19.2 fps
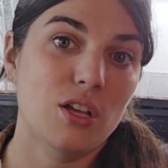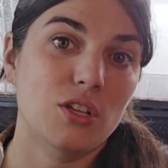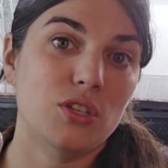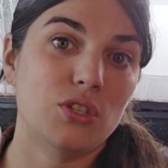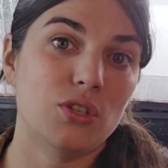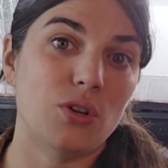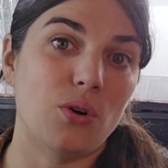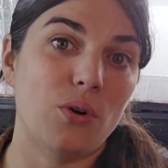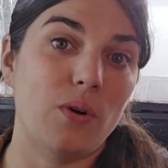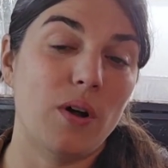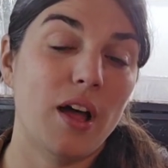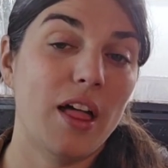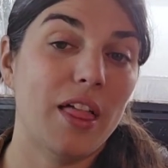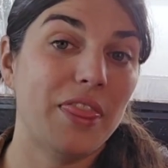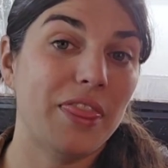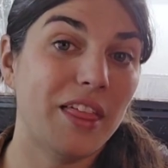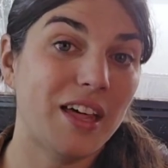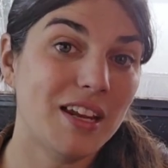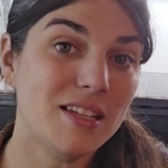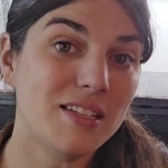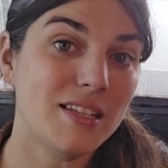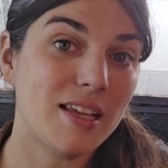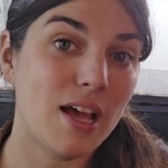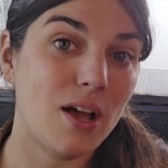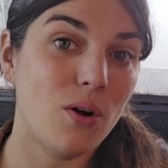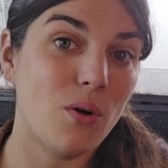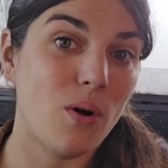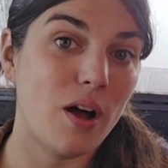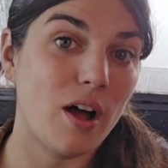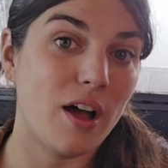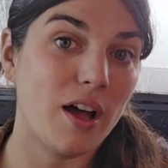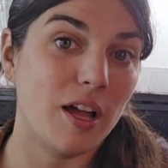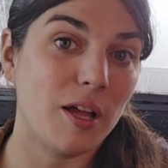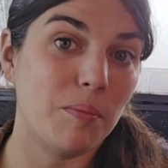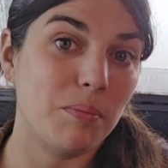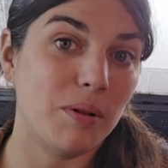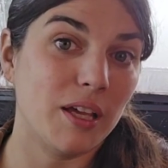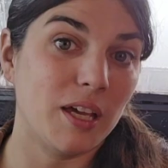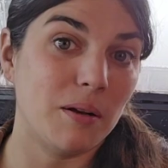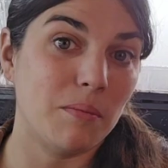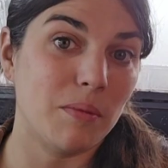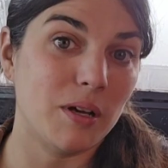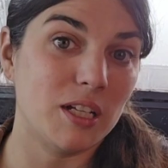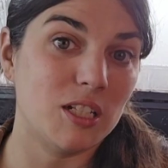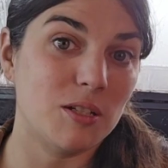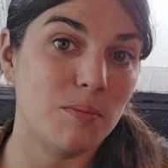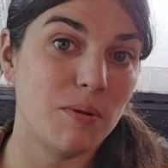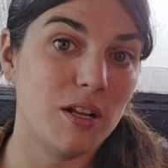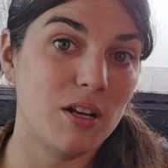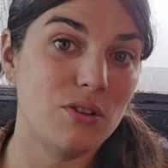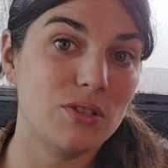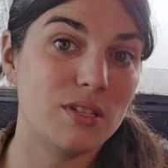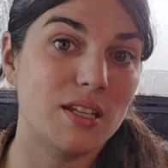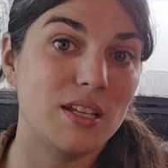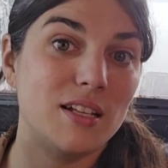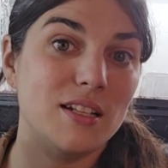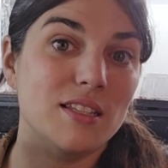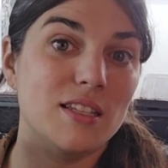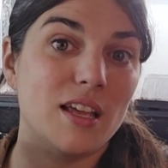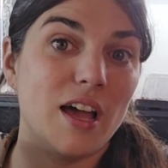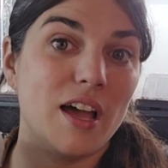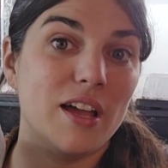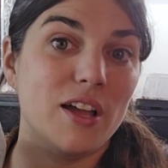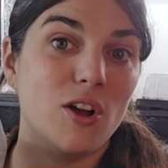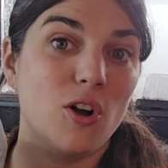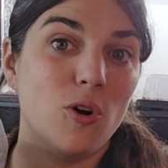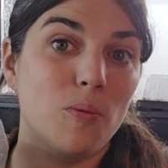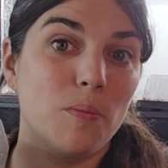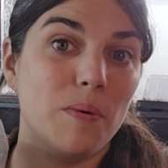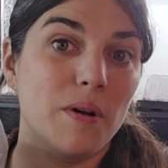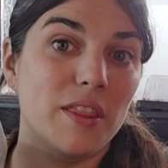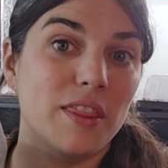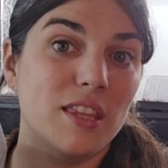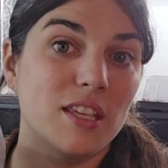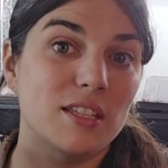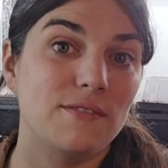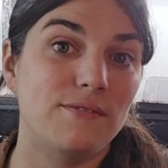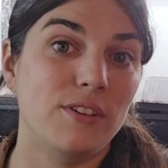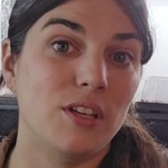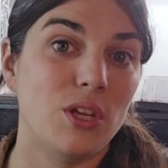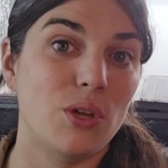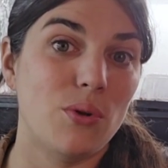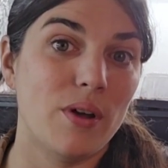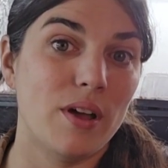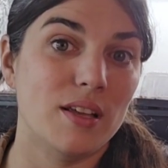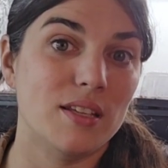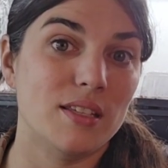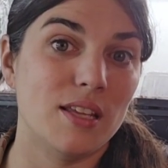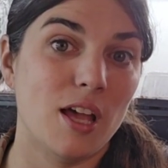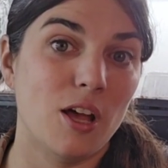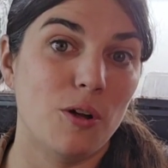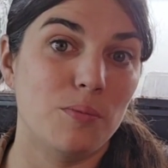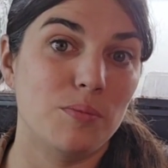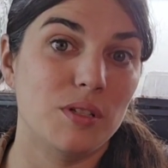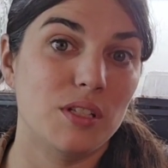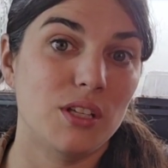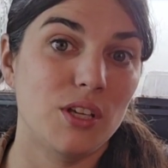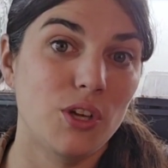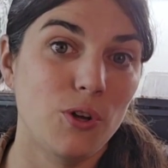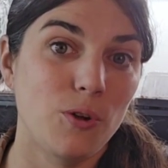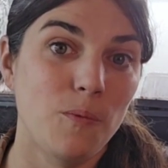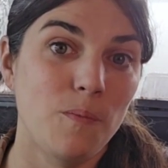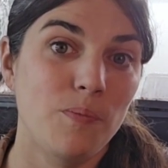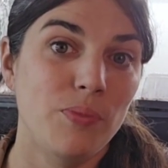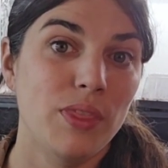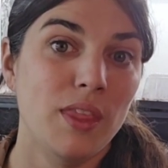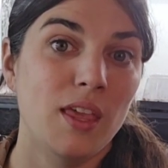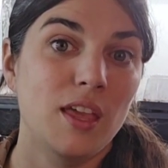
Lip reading: So that is how I plant my tomato seeds. I hope this video has helped you.